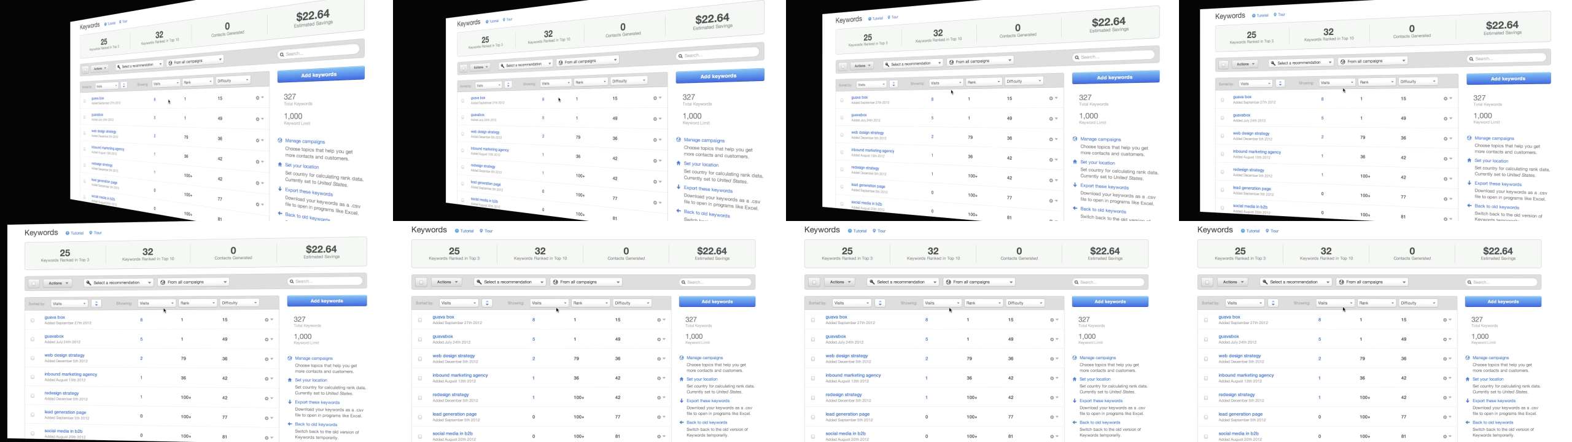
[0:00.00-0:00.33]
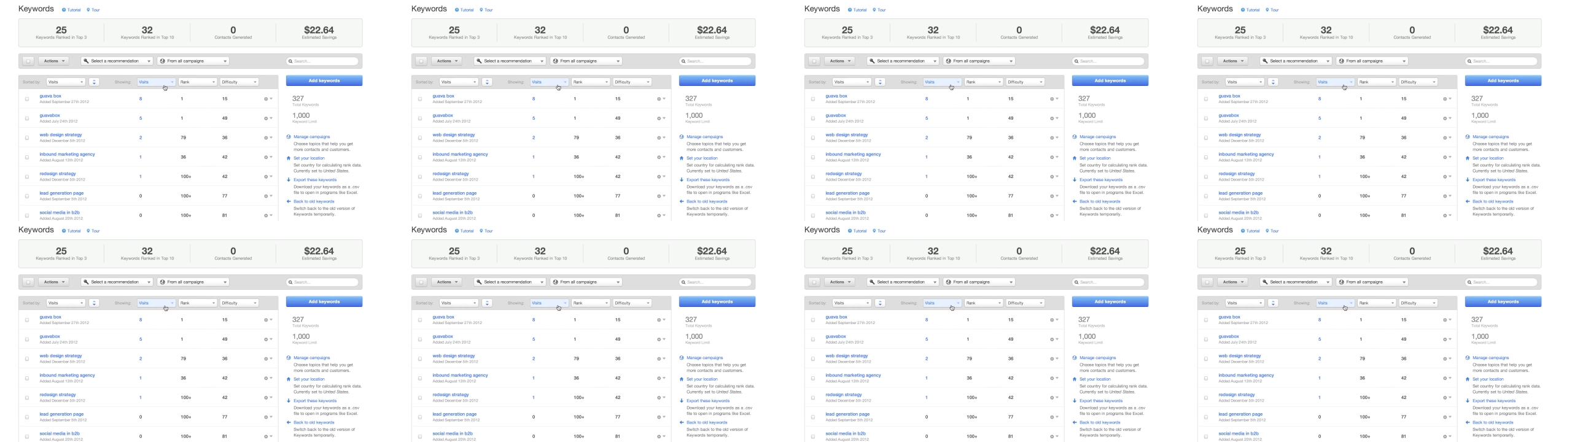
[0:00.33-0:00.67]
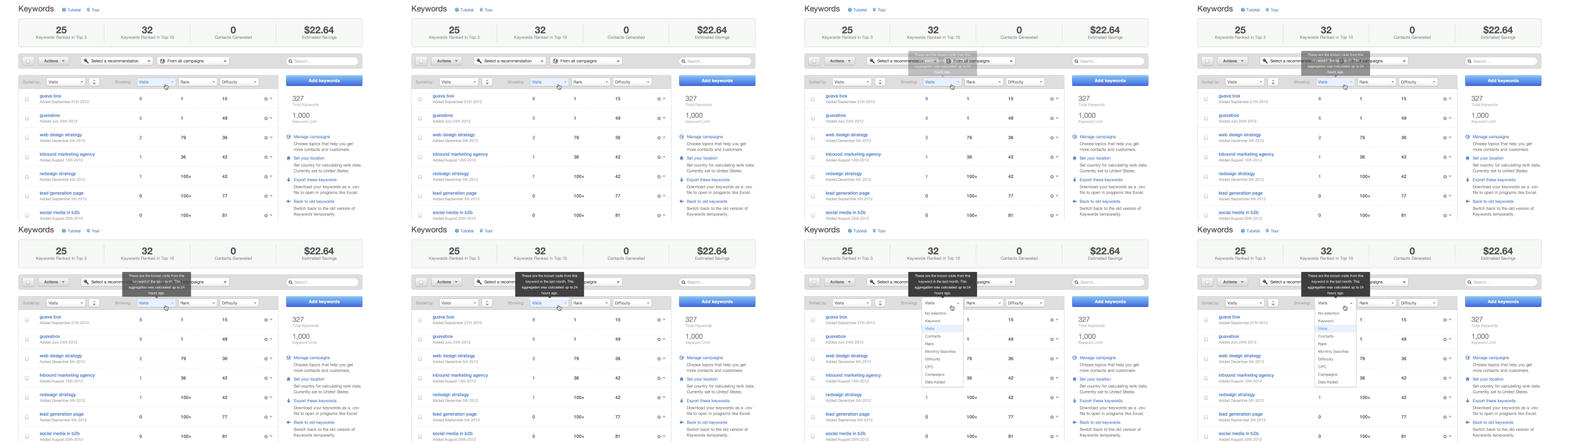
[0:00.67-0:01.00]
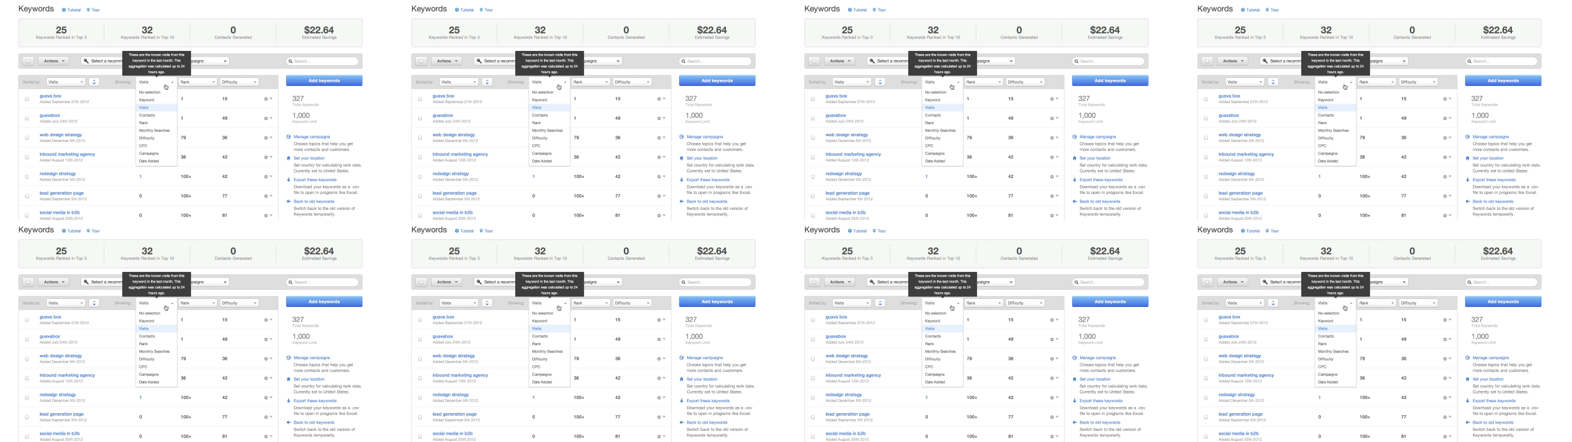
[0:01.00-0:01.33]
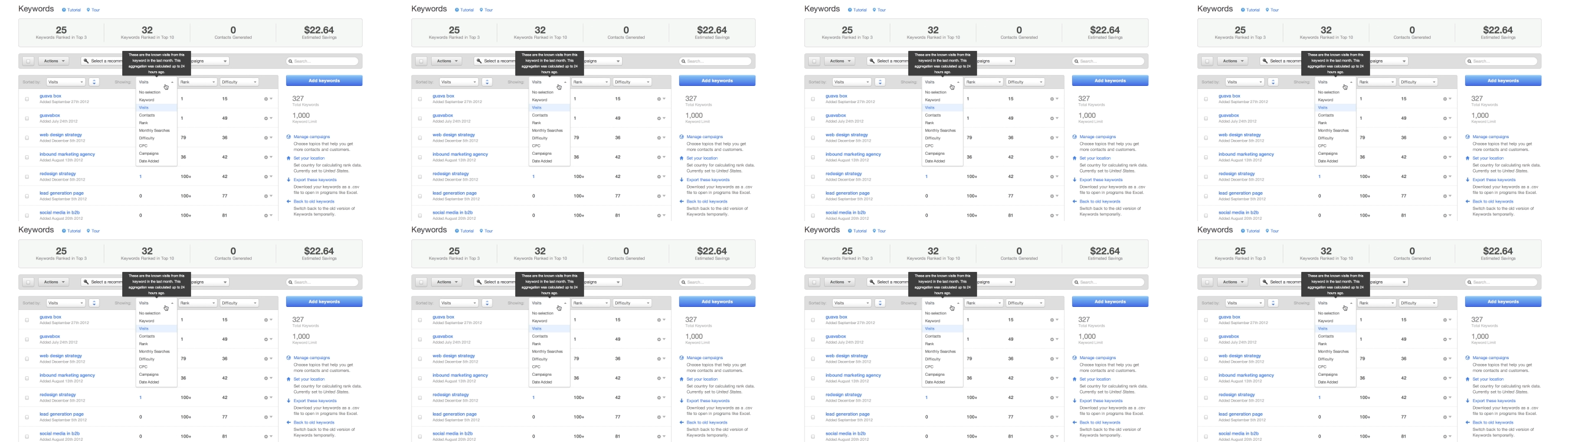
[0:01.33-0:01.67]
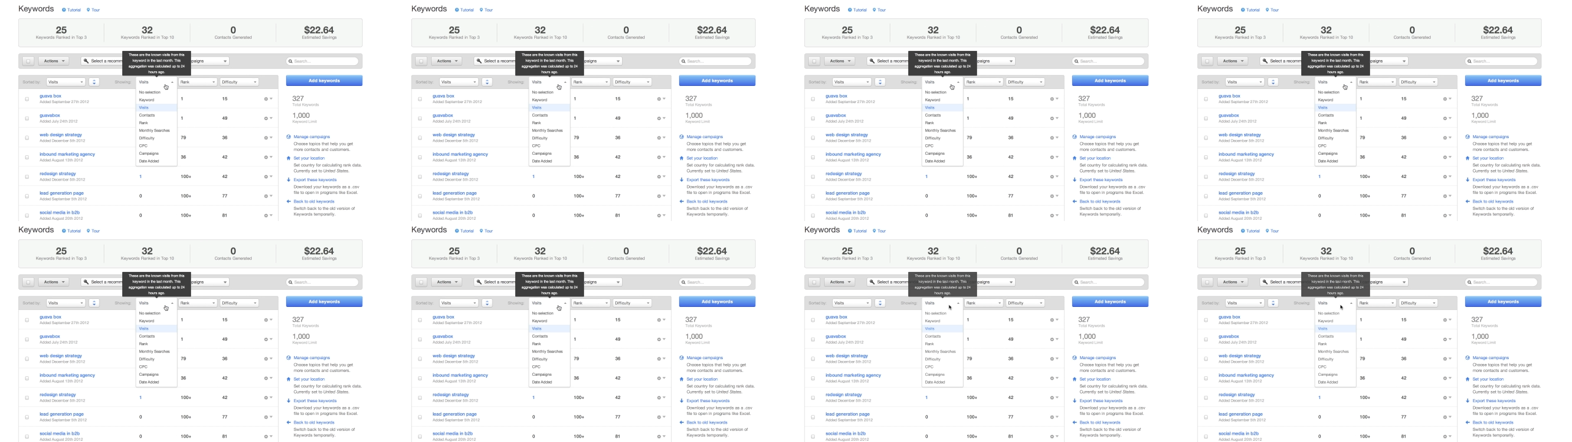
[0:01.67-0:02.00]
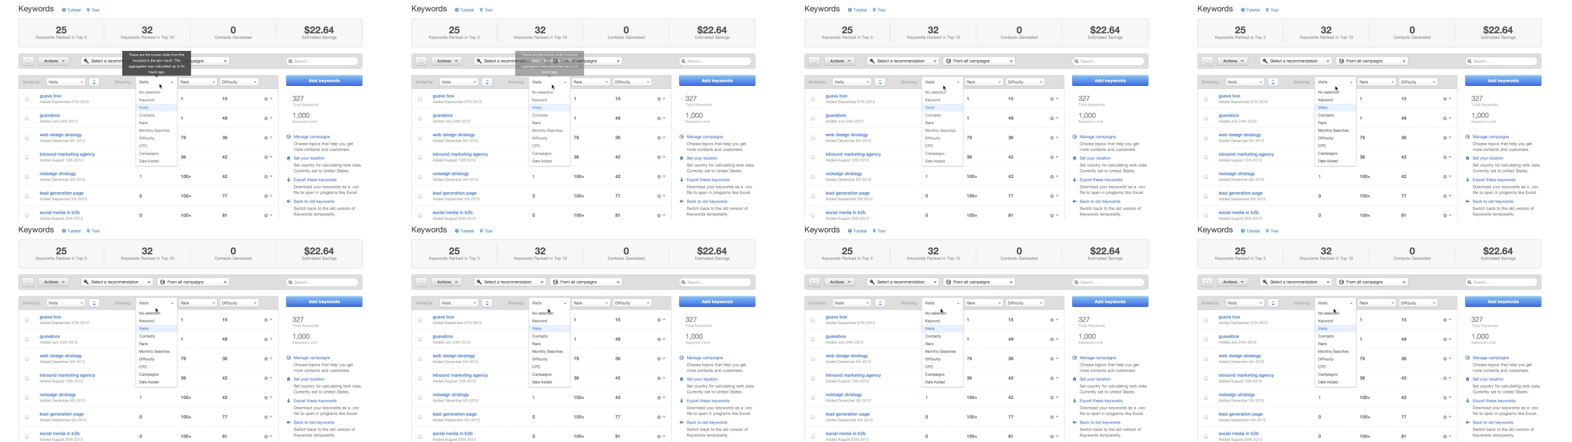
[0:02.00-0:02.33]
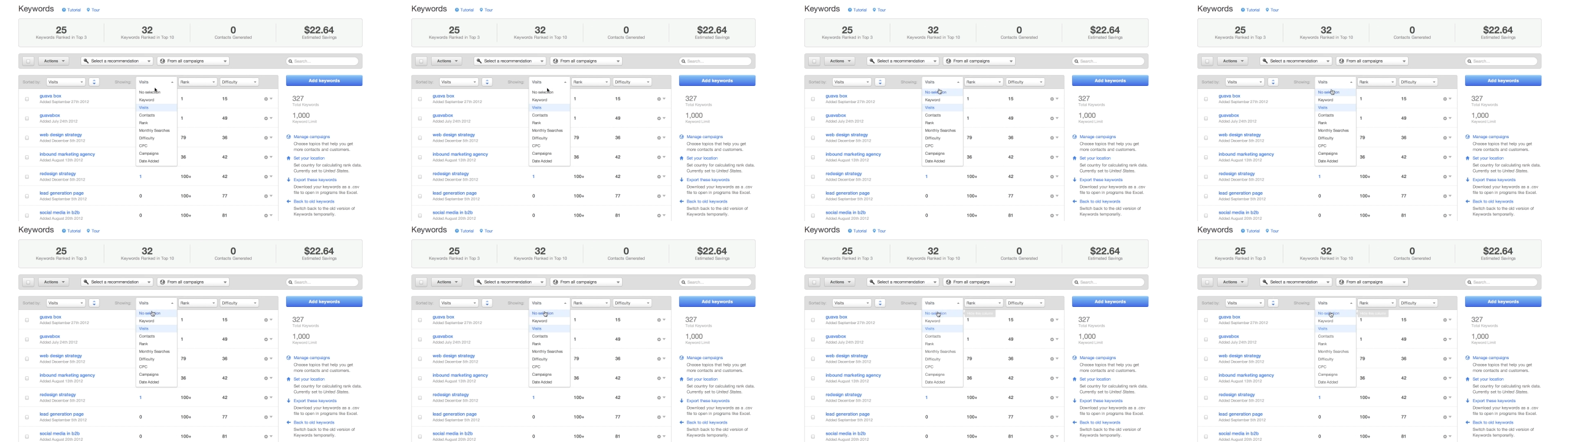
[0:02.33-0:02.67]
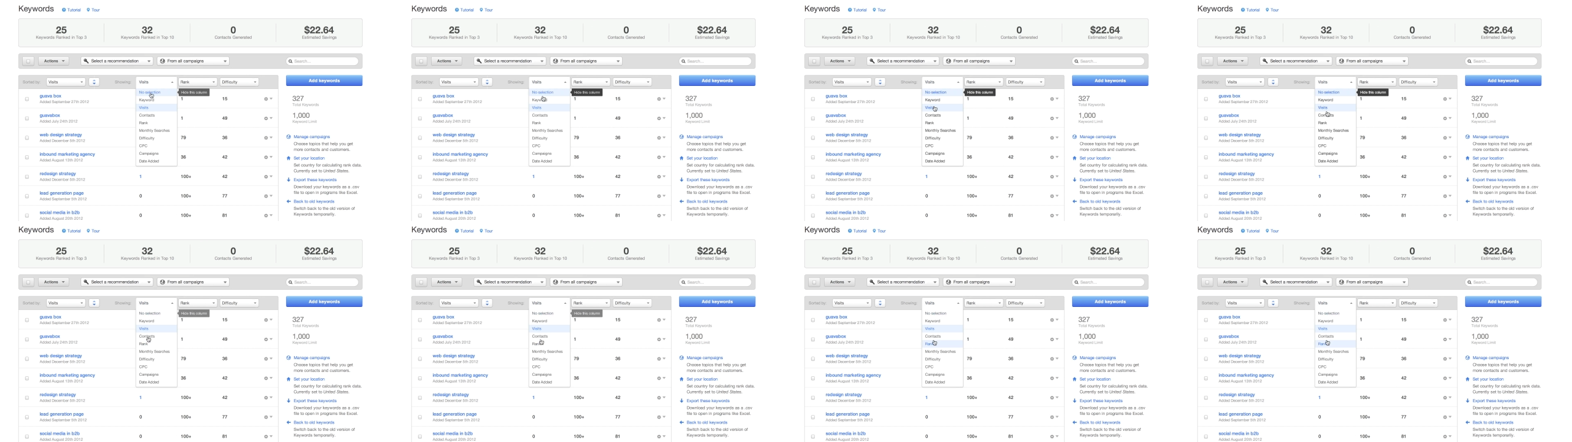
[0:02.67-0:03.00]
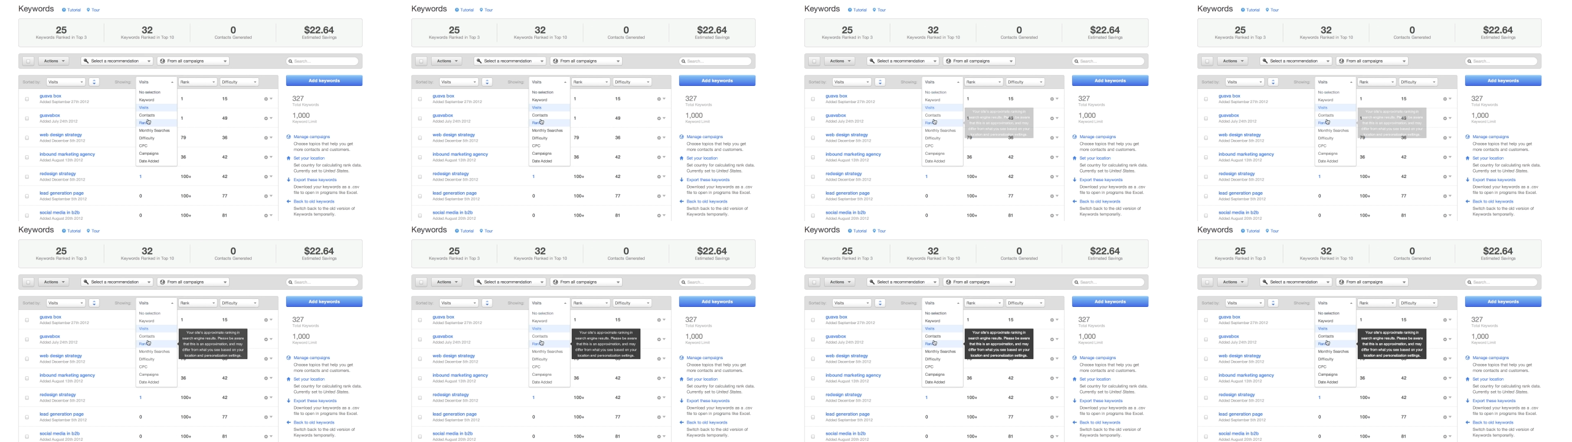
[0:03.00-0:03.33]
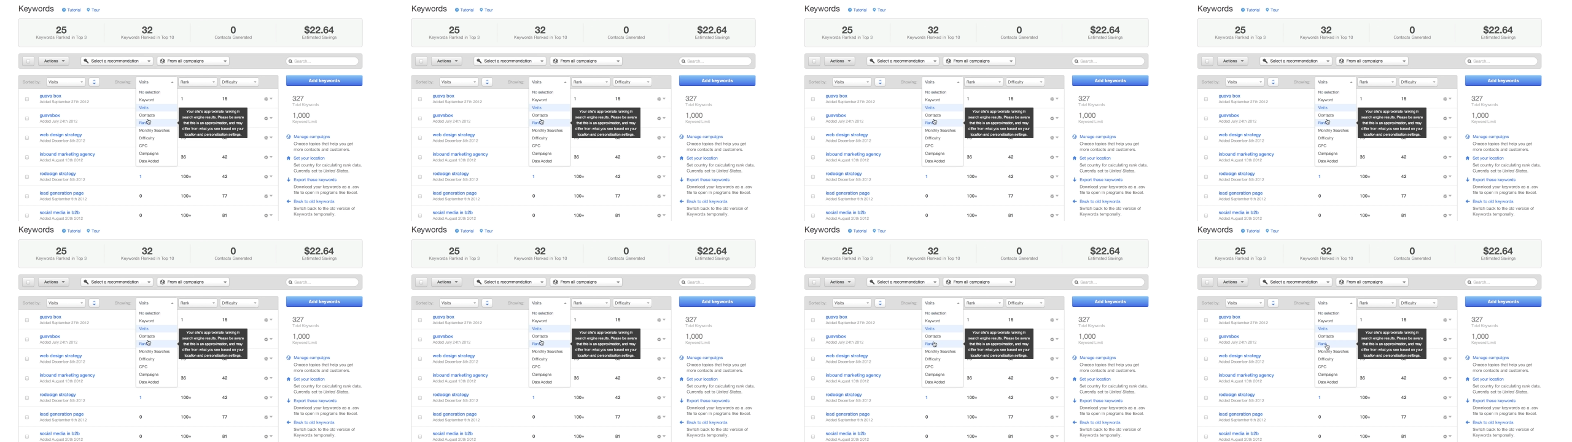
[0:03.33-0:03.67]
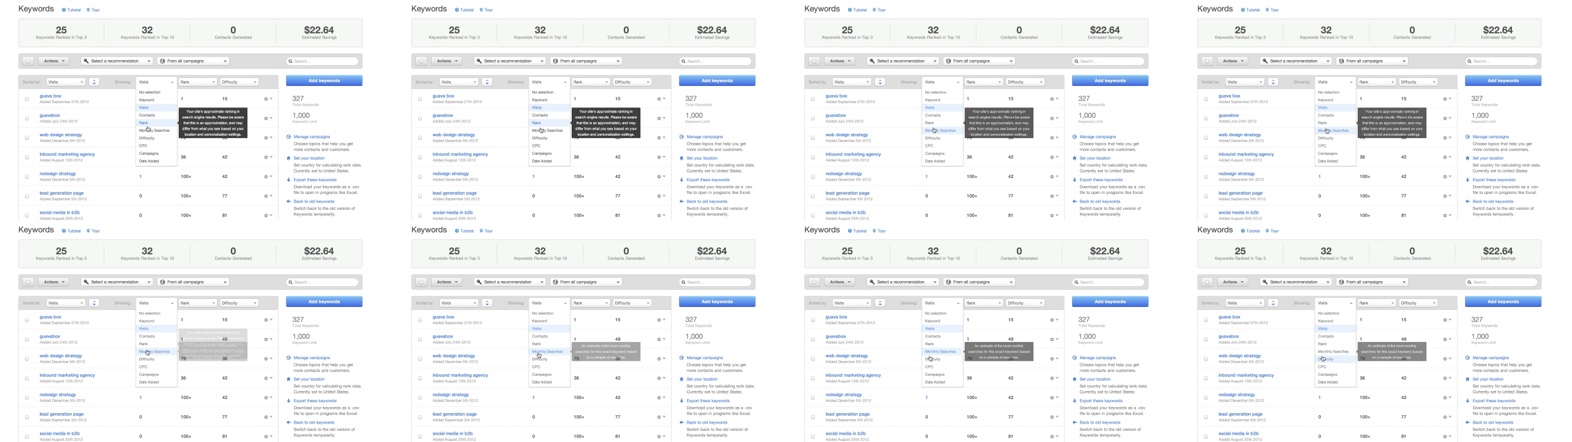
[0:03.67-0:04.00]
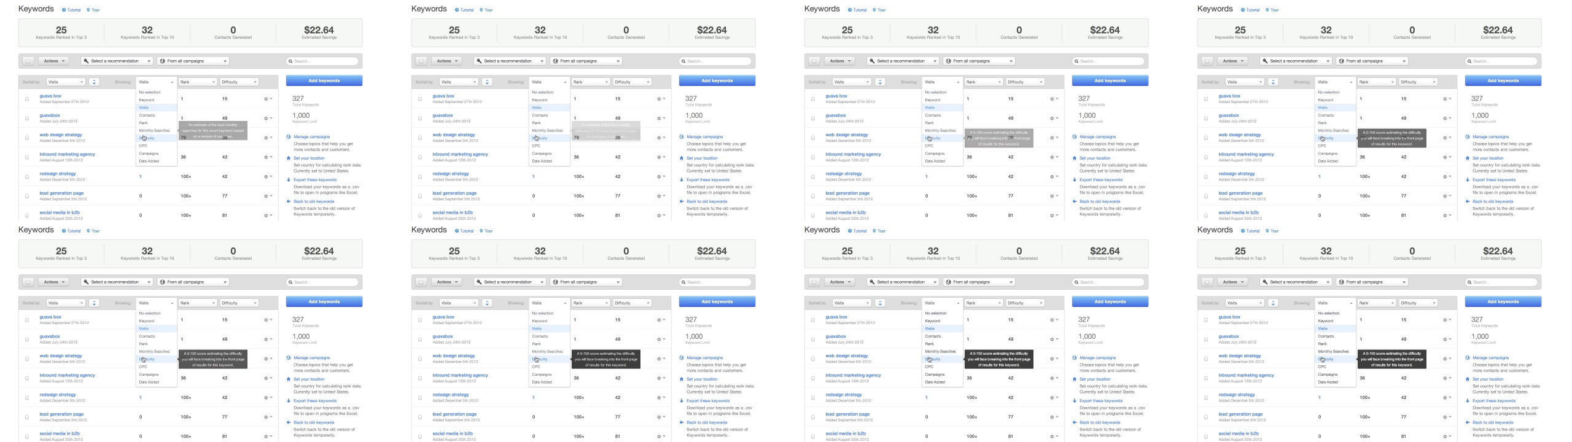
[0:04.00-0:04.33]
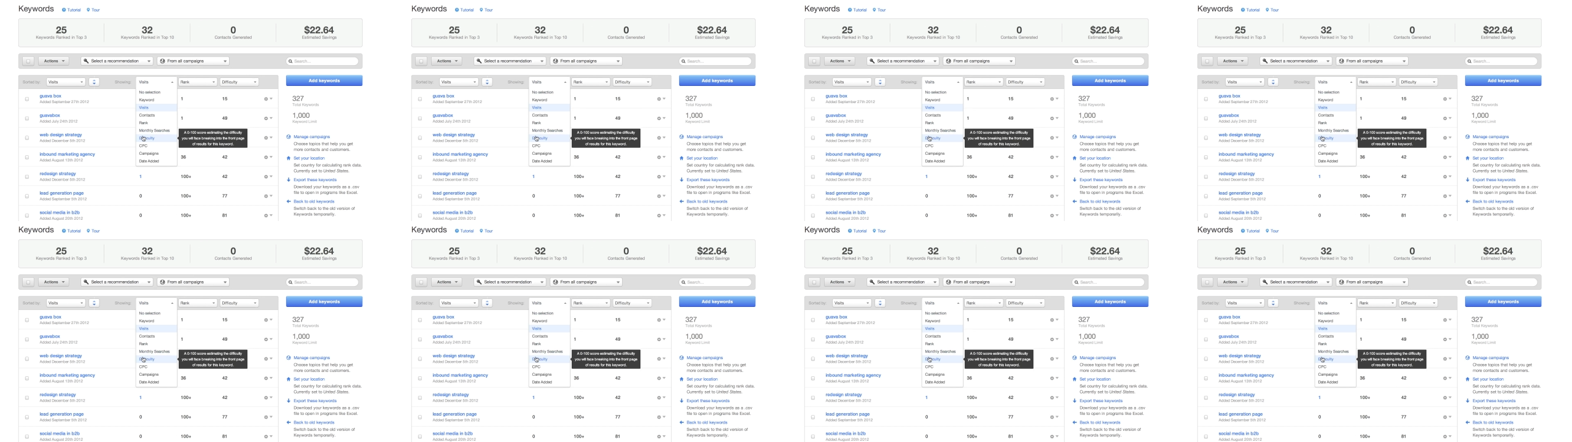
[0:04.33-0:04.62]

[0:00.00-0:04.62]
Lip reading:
Nobody's mouth can be seen.